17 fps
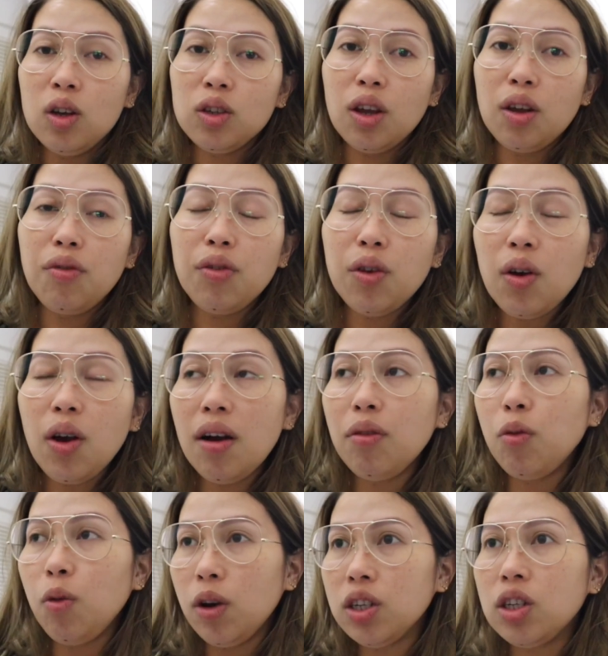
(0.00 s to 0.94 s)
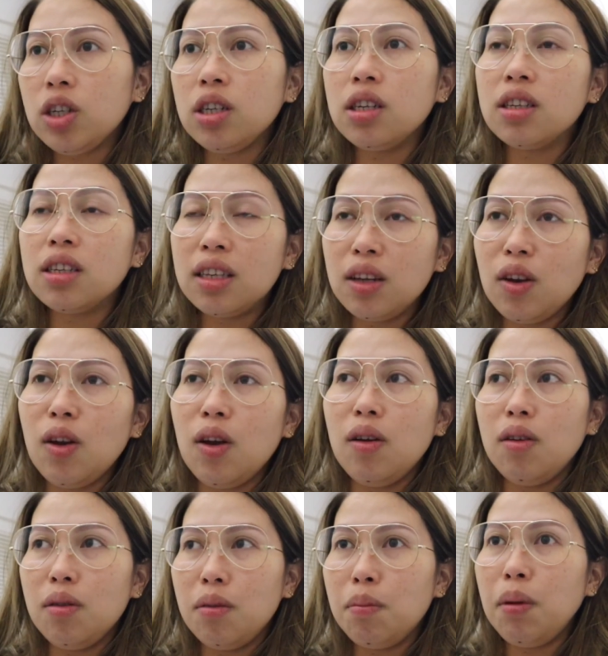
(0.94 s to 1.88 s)
So if you have questions, you
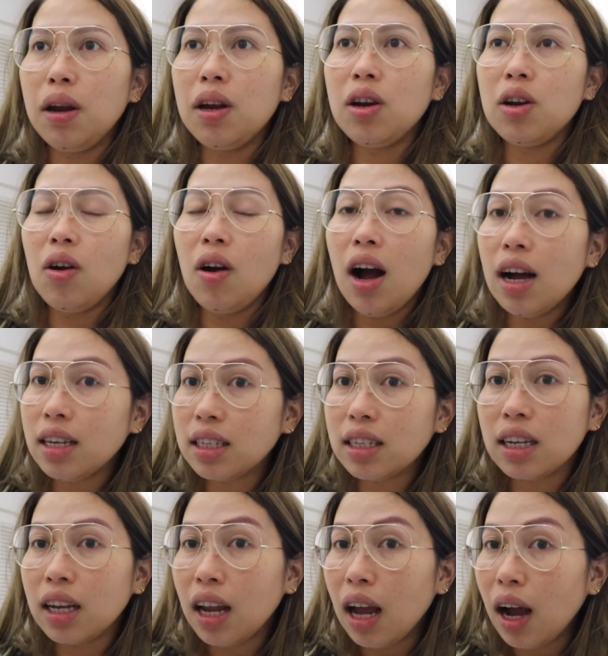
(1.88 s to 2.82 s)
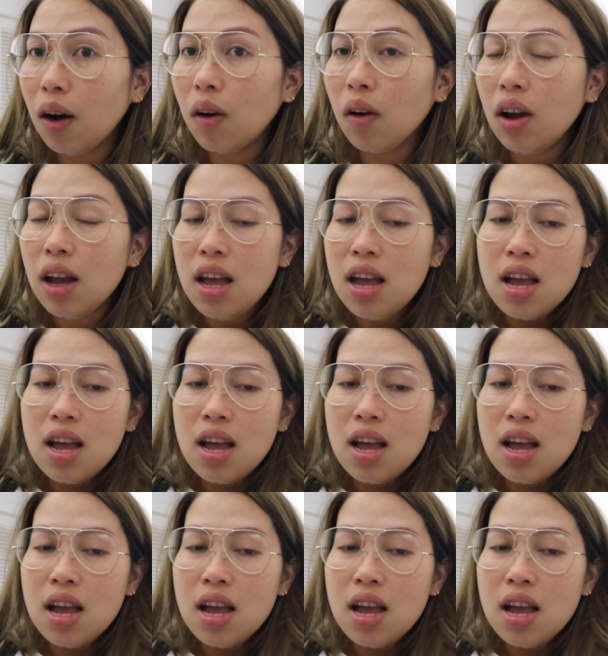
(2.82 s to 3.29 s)
know, better to ask now.